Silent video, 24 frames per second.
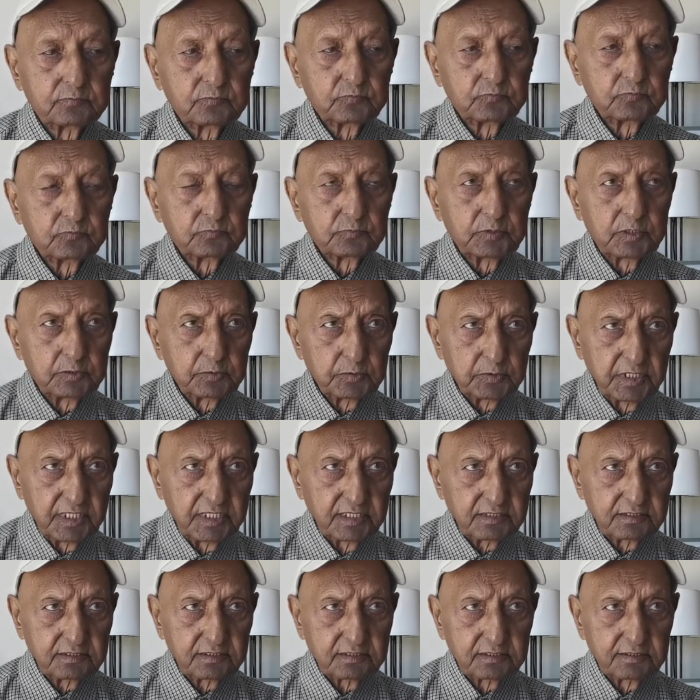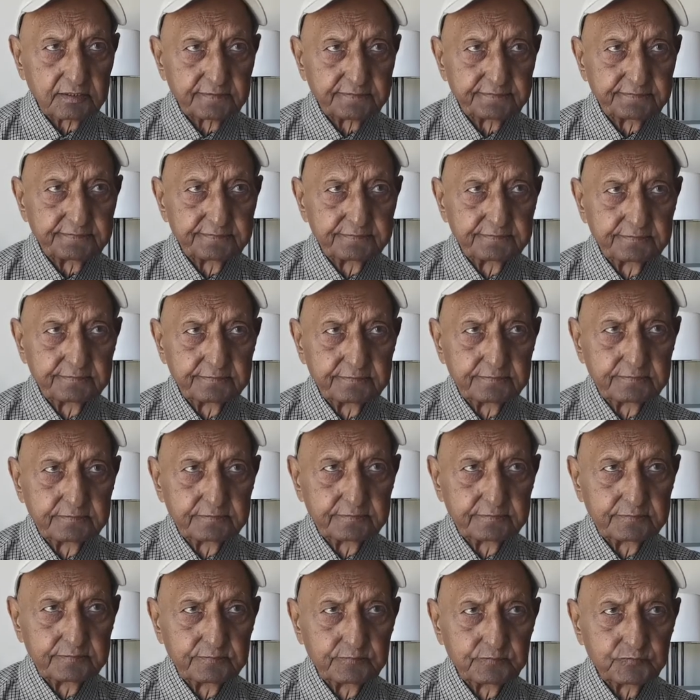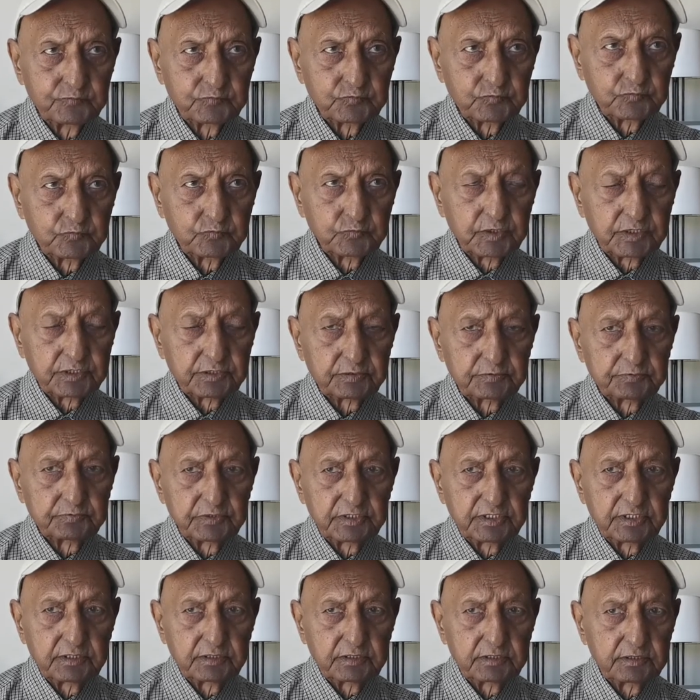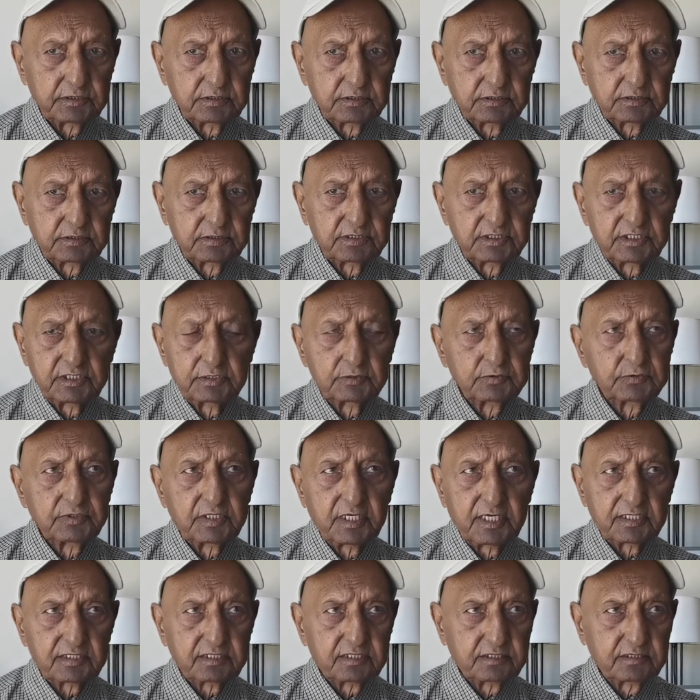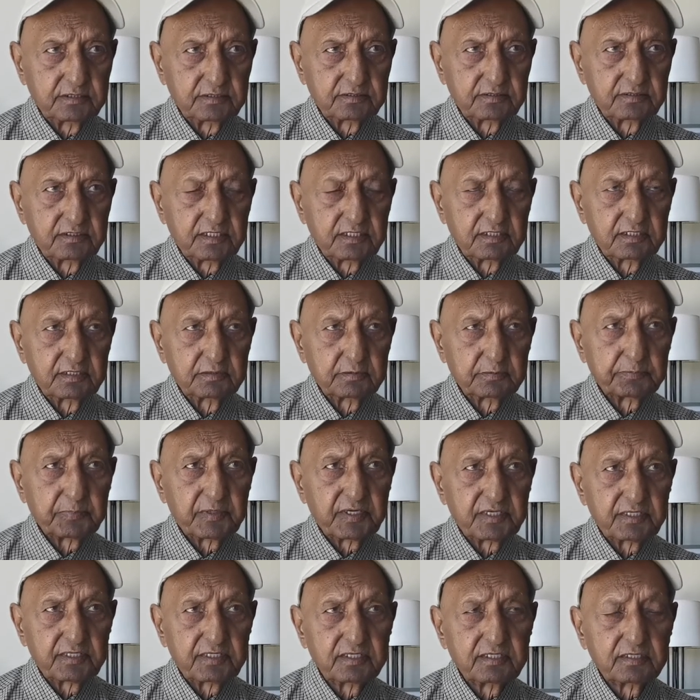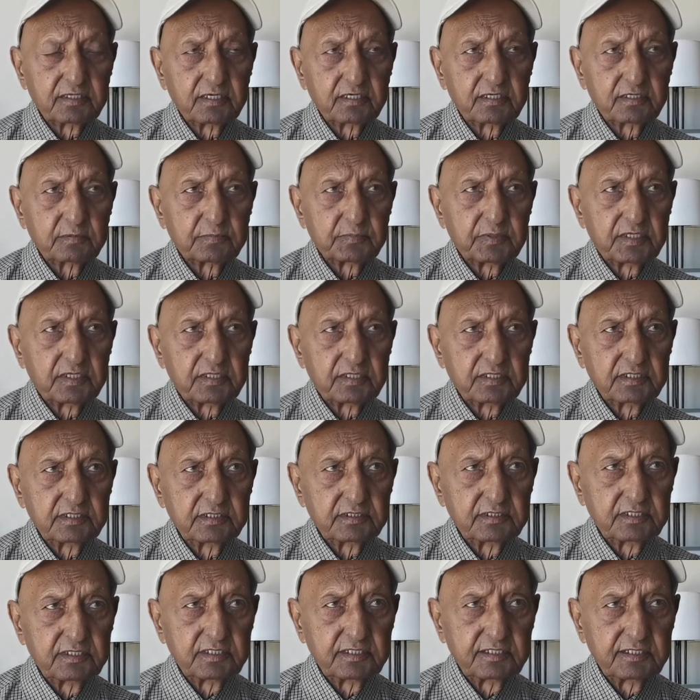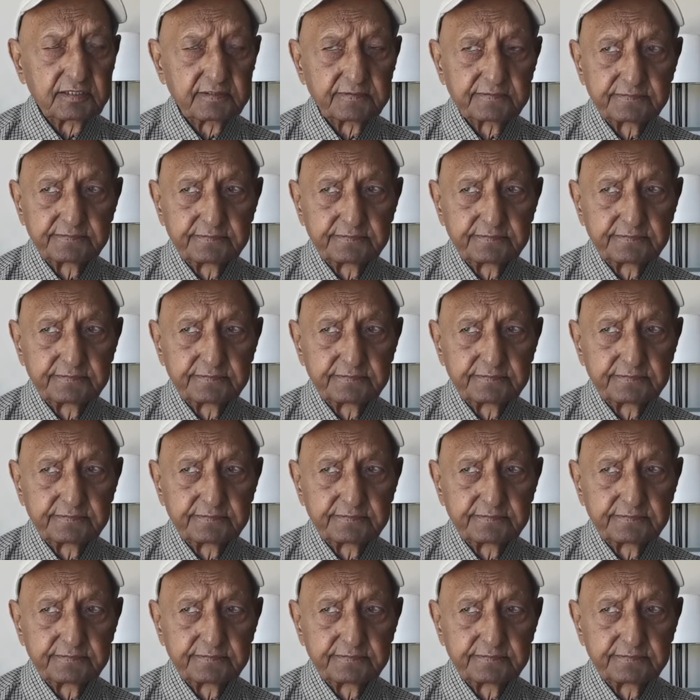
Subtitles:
Blue Gates, which we knew that they operating color bar in the